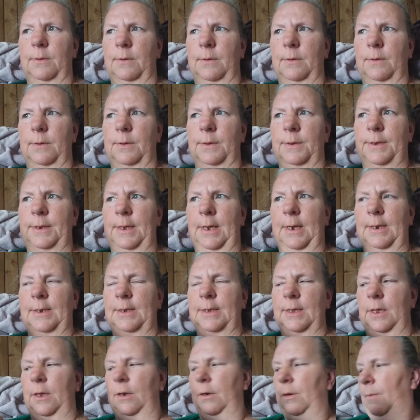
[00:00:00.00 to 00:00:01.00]

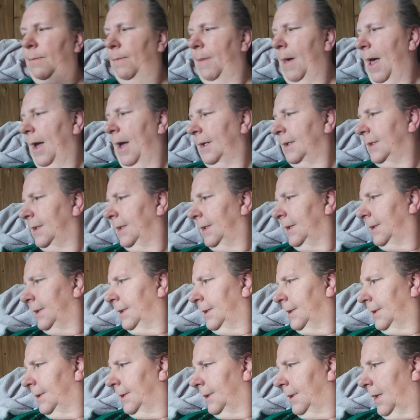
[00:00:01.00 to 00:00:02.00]
6 little
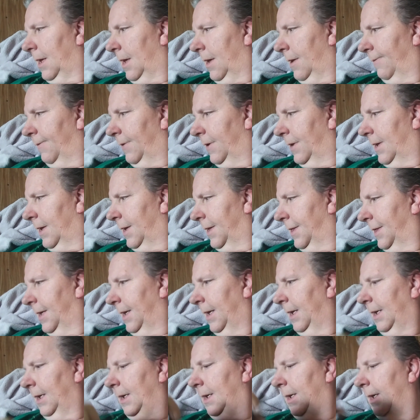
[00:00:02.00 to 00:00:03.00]
boxes of it, I
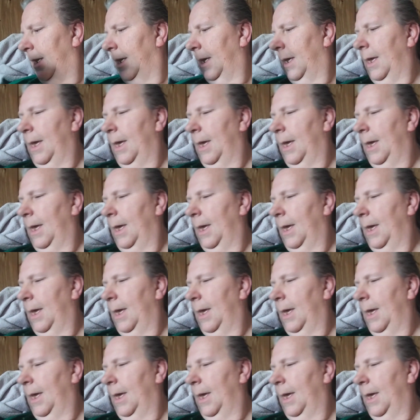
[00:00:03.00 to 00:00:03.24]
think,